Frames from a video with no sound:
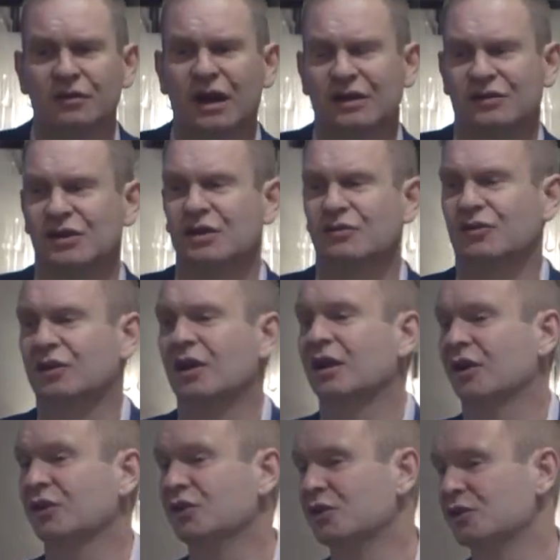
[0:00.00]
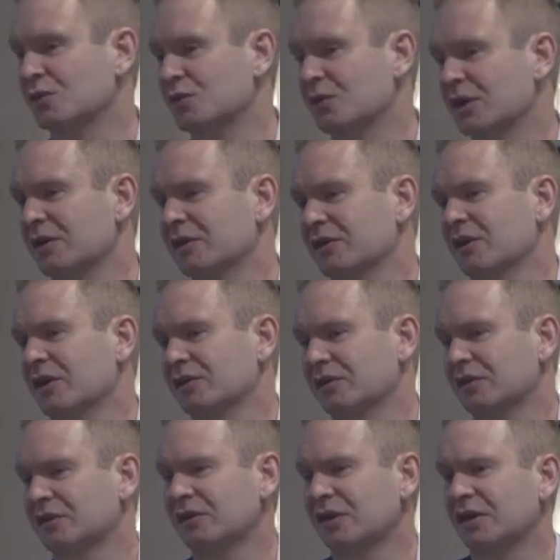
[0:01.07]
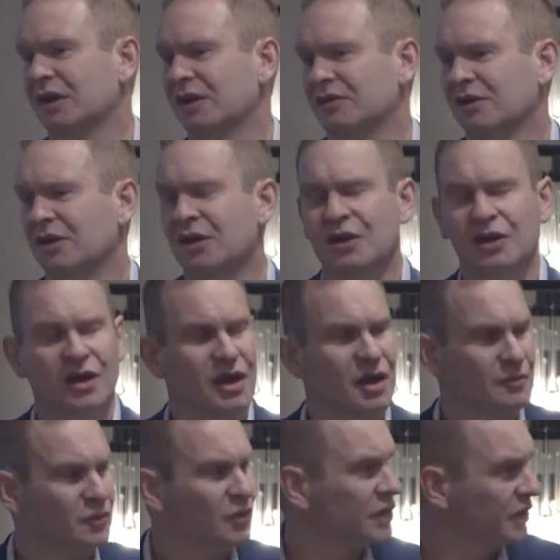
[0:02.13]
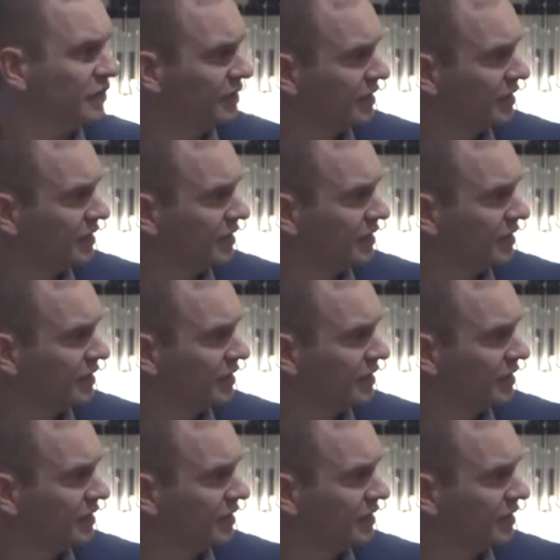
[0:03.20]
actually slightly unusual query sizes in DNS. What you're